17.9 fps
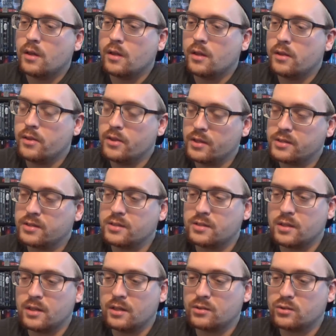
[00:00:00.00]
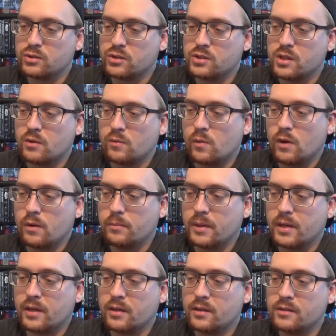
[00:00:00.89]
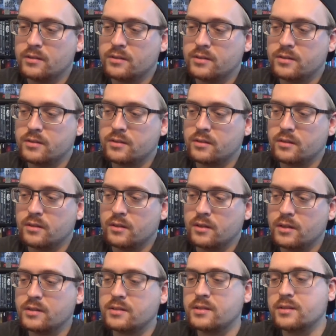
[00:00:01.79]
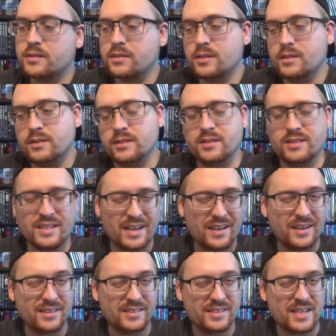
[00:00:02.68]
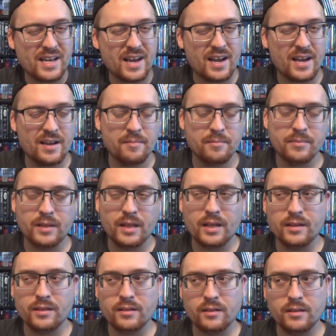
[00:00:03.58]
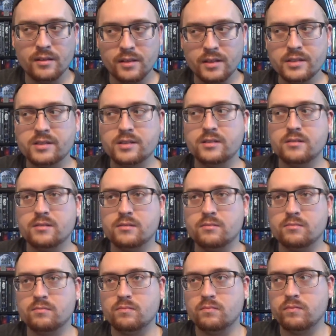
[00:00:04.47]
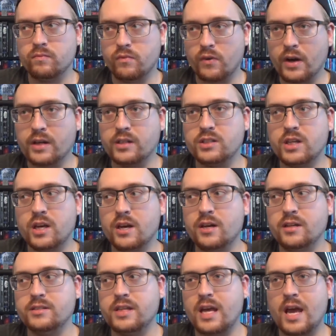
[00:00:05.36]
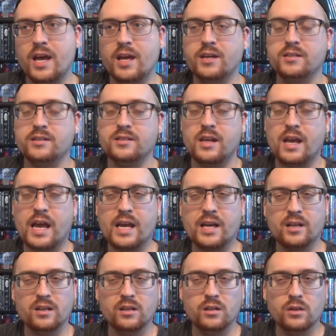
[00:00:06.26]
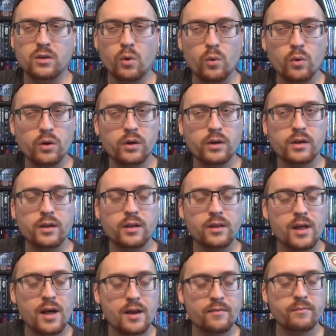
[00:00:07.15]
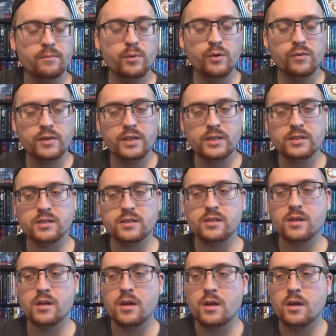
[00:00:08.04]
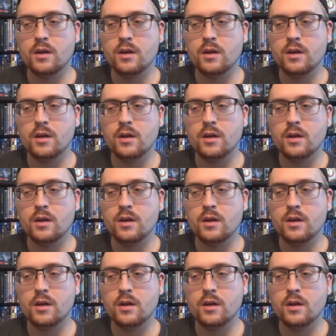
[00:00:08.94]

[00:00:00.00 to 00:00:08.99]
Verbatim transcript: this is an interesting one because this is the second time that this franchise has ignored a lot of movies